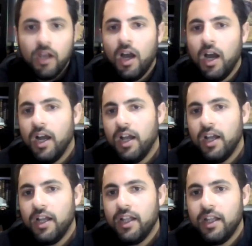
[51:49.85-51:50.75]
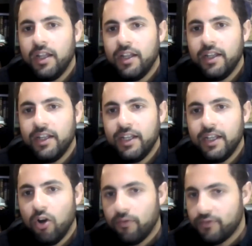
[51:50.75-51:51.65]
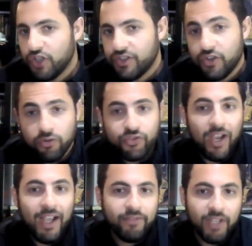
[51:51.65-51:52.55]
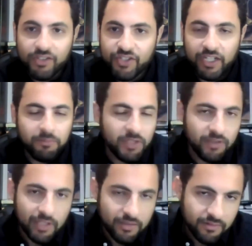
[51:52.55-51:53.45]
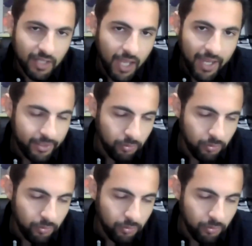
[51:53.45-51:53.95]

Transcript: Of course, you also have the incitement that's the